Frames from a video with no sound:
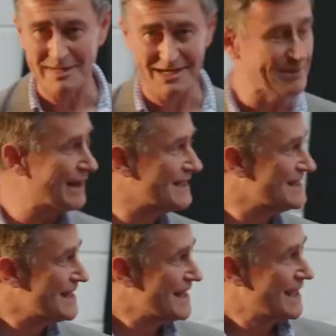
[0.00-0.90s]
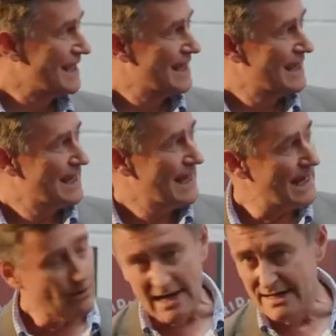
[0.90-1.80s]
bit.
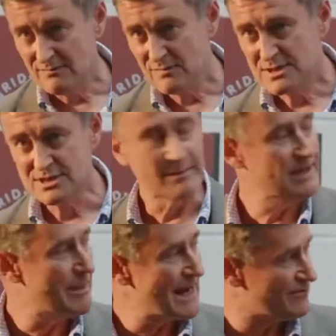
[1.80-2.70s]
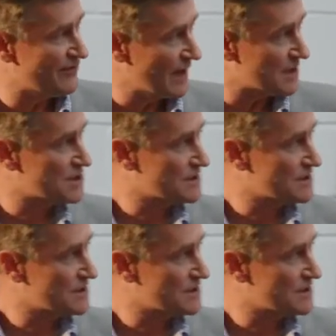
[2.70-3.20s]
Anyway, some of the benefits.